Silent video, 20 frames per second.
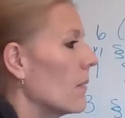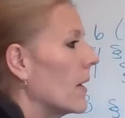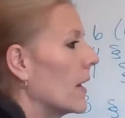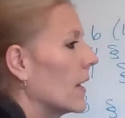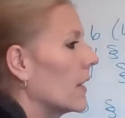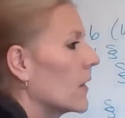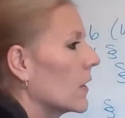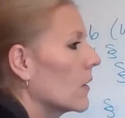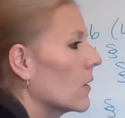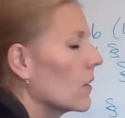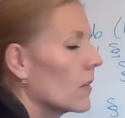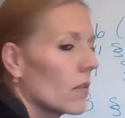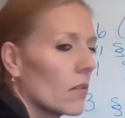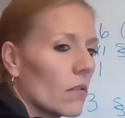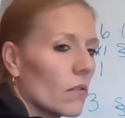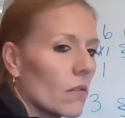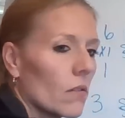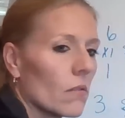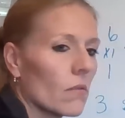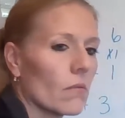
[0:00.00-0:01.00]
Mike,
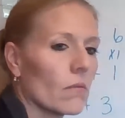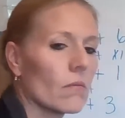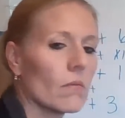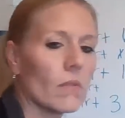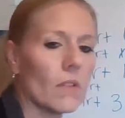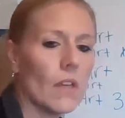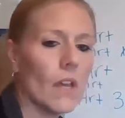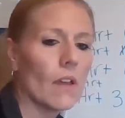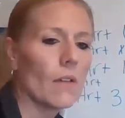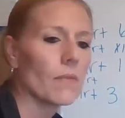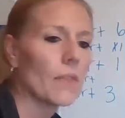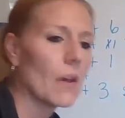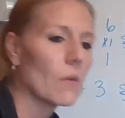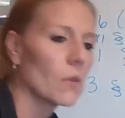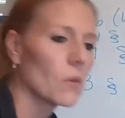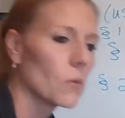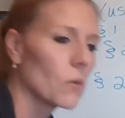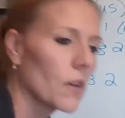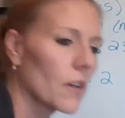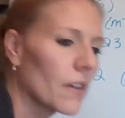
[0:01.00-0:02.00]
yeah,
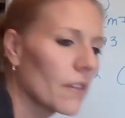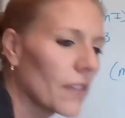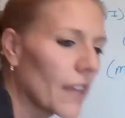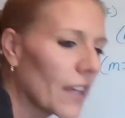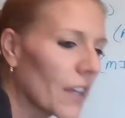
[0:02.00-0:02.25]
that one will work.